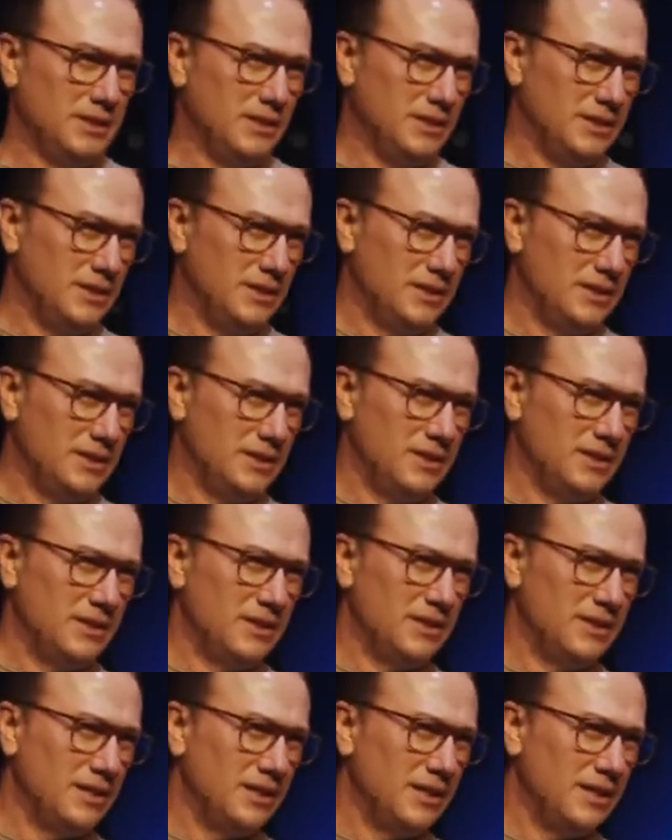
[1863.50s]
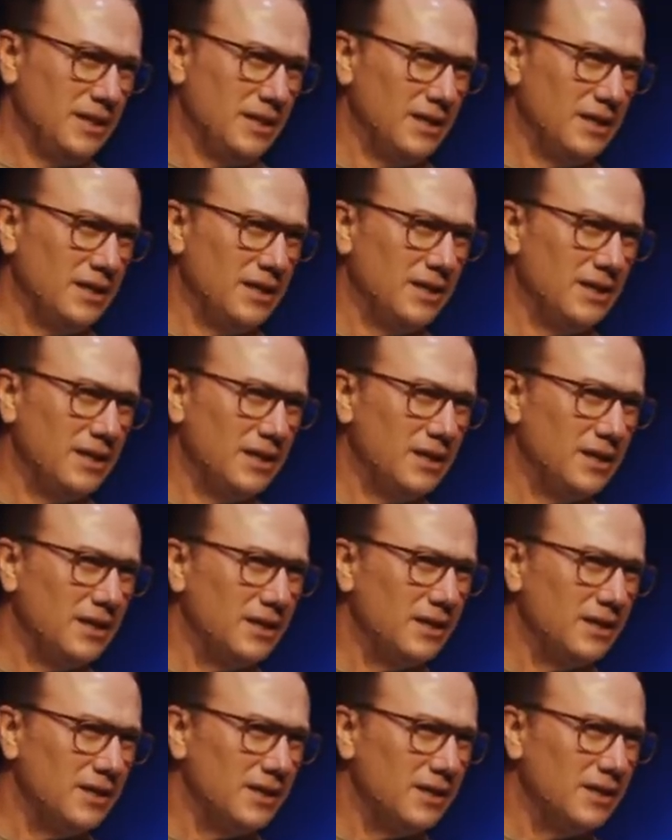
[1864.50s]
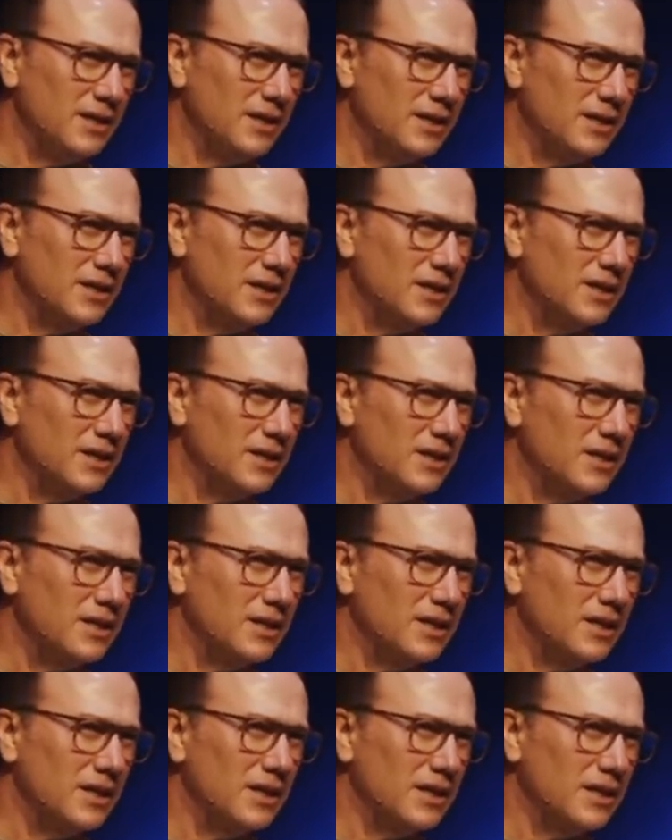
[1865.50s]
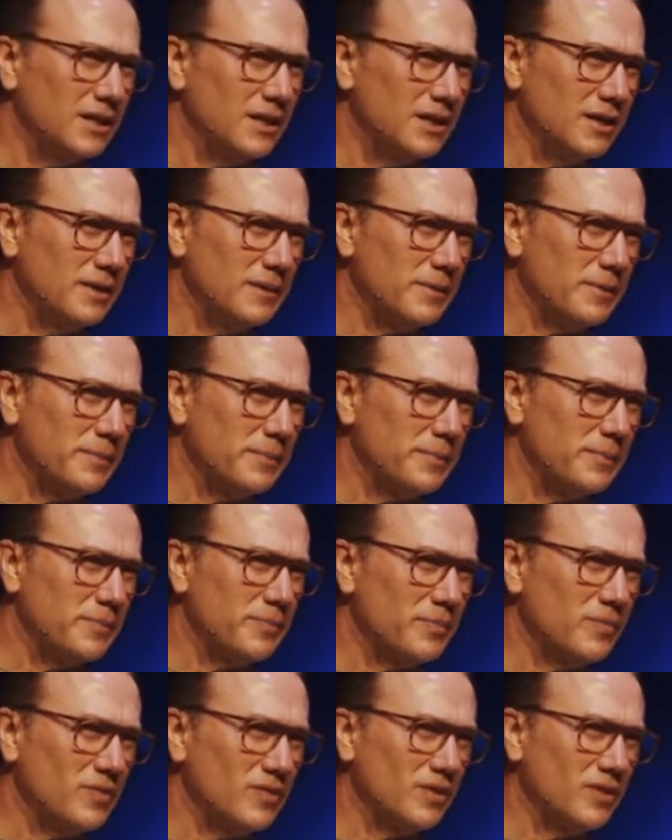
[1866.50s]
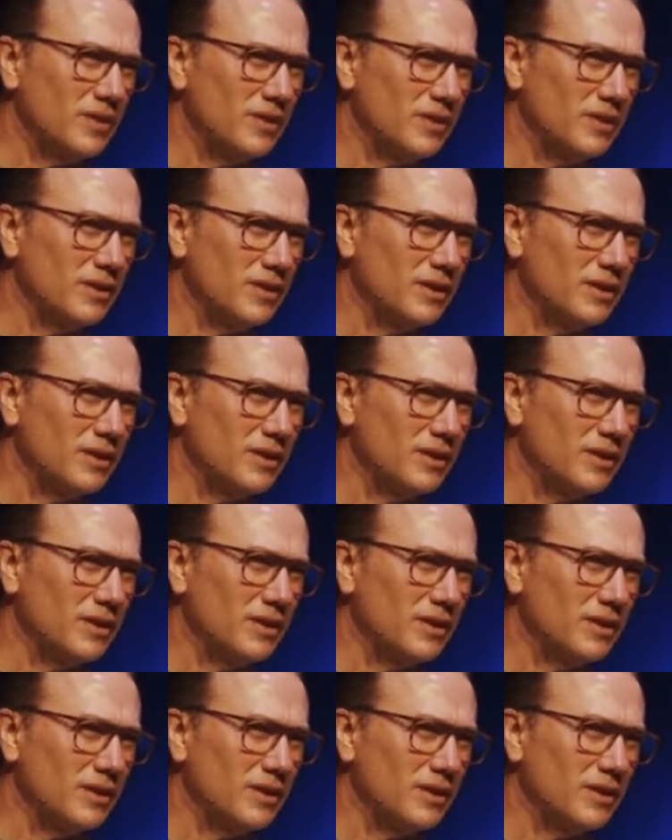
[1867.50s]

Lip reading: Nobody speaks.